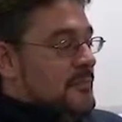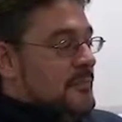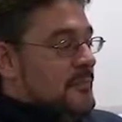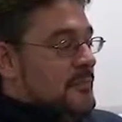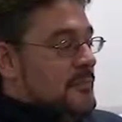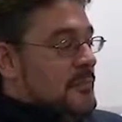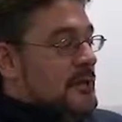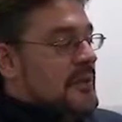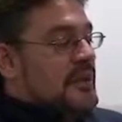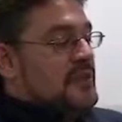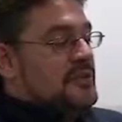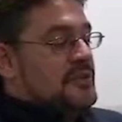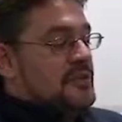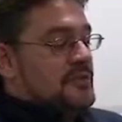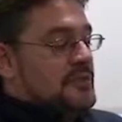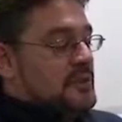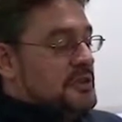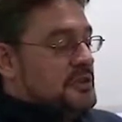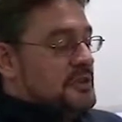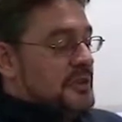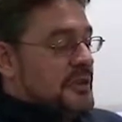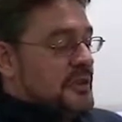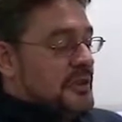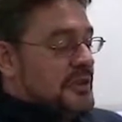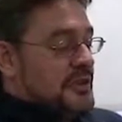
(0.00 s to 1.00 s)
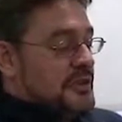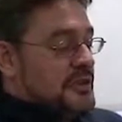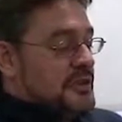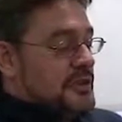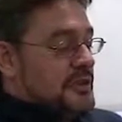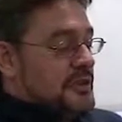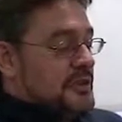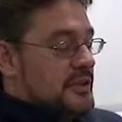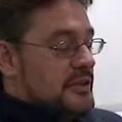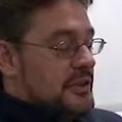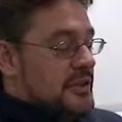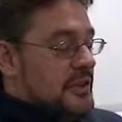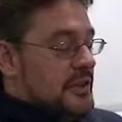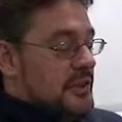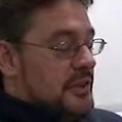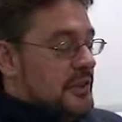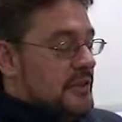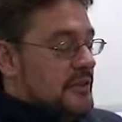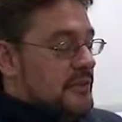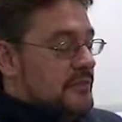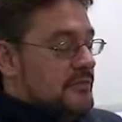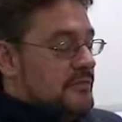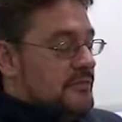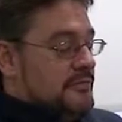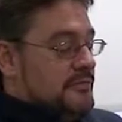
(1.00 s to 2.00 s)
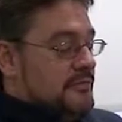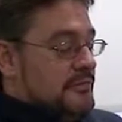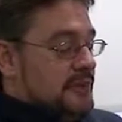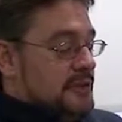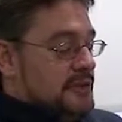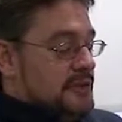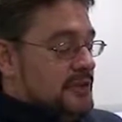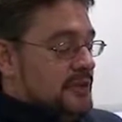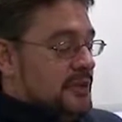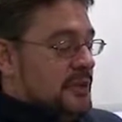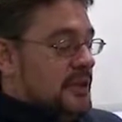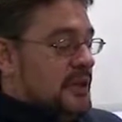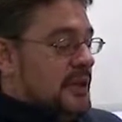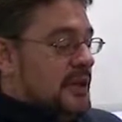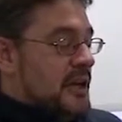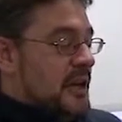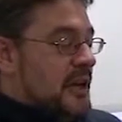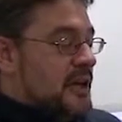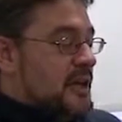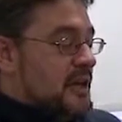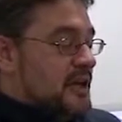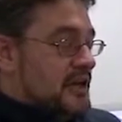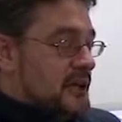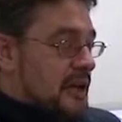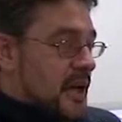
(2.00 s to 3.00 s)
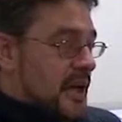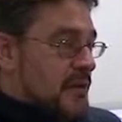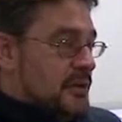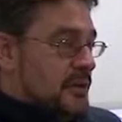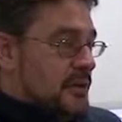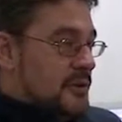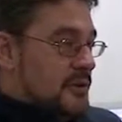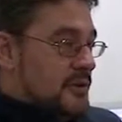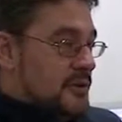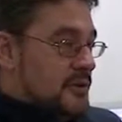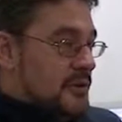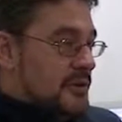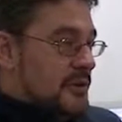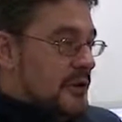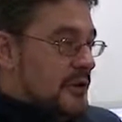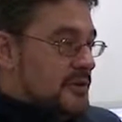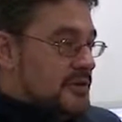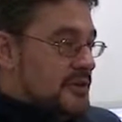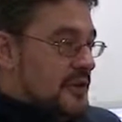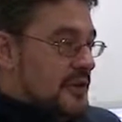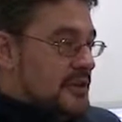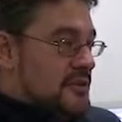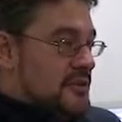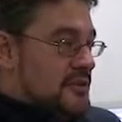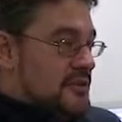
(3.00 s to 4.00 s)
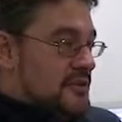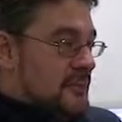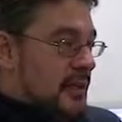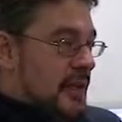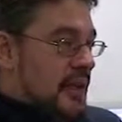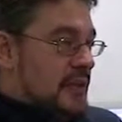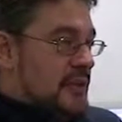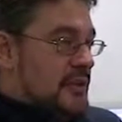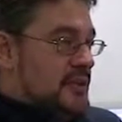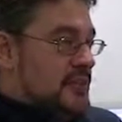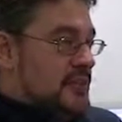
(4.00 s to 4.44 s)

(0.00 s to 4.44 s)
We did some research for some of the Canadian gaming organisations back in